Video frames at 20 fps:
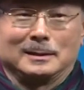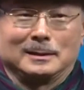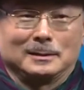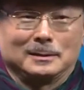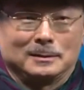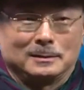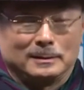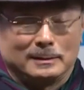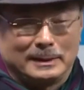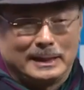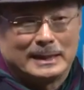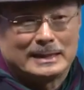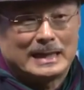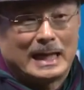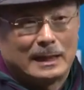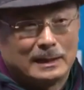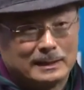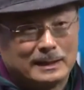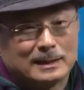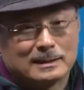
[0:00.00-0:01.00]
I'm telling
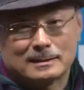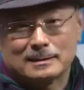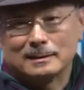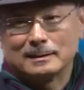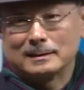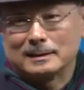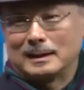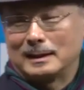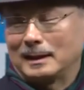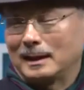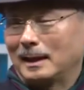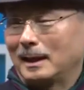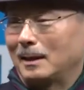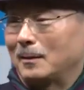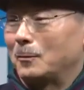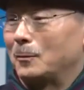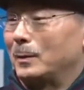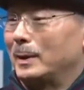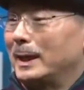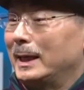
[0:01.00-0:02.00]
you now
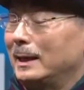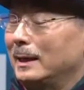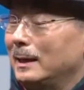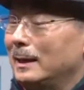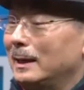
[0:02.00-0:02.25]
because